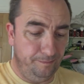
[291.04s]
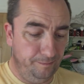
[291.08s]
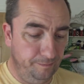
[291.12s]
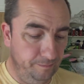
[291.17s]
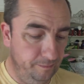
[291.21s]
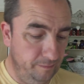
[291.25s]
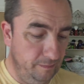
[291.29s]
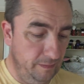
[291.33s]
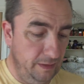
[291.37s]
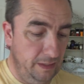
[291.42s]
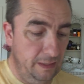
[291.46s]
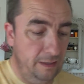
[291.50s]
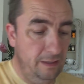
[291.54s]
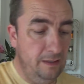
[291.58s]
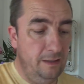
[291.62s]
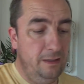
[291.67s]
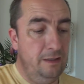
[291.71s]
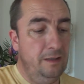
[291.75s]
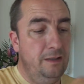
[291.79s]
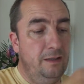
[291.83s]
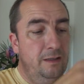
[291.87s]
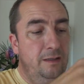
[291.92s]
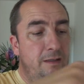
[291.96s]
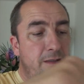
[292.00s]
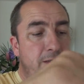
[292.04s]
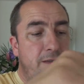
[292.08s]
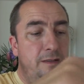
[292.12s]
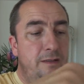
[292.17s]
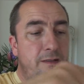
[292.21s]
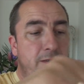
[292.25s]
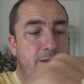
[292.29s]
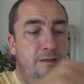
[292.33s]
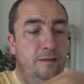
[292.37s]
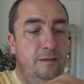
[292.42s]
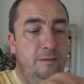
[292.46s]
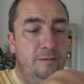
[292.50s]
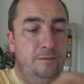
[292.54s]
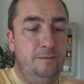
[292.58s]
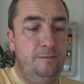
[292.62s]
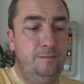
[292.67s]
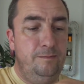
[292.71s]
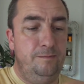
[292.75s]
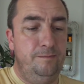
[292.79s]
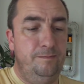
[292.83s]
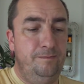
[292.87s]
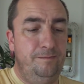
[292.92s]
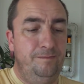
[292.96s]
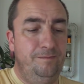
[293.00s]

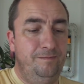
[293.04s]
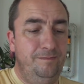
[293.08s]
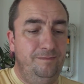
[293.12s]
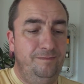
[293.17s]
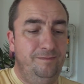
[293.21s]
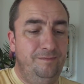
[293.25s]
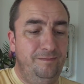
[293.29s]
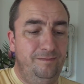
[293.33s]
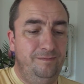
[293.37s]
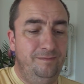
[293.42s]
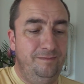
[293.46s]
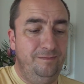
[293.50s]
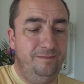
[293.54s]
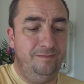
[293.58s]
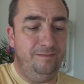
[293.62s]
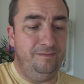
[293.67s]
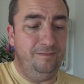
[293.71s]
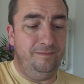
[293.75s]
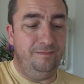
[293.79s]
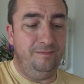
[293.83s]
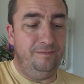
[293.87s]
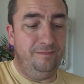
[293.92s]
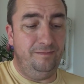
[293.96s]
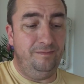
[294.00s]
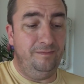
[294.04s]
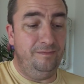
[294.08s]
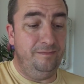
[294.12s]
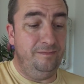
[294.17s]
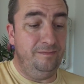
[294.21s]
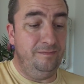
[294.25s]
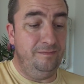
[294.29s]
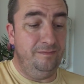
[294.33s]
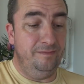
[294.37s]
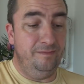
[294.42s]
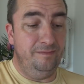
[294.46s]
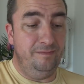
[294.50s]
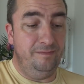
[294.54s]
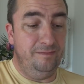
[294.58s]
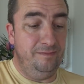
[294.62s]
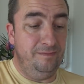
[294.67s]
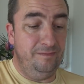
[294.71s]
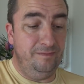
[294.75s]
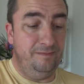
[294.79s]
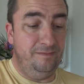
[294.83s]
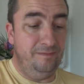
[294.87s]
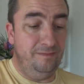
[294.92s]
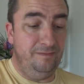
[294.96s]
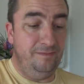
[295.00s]

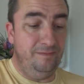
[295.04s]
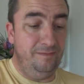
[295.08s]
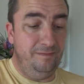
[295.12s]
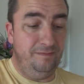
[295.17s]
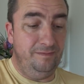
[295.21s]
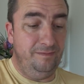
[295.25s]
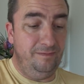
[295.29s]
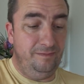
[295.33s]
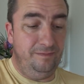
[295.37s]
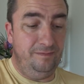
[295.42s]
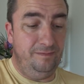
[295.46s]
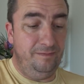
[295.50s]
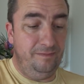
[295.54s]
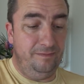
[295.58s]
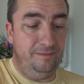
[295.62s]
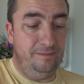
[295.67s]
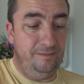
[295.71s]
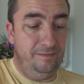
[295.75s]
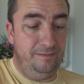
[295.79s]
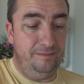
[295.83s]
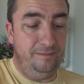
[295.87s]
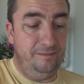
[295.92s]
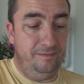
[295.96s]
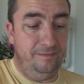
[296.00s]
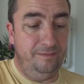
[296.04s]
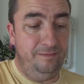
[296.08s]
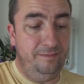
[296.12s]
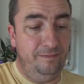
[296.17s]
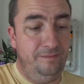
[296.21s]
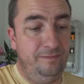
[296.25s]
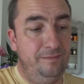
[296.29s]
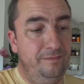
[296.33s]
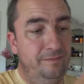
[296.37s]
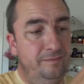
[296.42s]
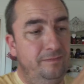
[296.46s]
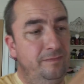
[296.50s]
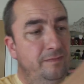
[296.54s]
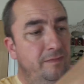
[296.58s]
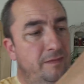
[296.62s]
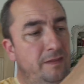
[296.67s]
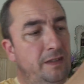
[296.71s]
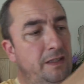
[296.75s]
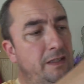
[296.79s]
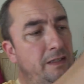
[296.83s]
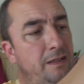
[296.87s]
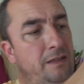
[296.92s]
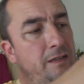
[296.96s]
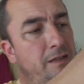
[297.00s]

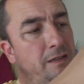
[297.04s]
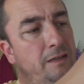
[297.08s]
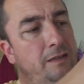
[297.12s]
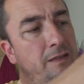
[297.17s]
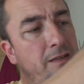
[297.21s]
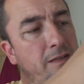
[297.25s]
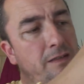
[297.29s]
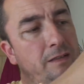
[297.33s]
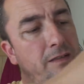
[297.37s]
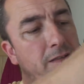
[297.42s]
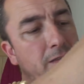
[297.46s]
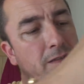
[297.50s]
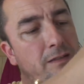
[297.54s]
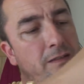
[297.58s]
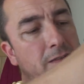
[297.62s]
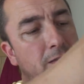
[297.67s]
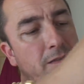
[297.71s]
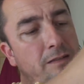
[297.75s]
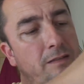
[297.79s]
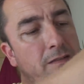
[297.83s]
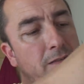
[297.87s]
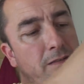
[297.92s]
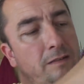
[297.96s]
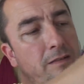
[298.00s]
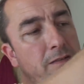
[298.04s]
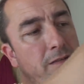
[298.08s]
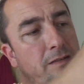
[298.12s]
(no one is talking)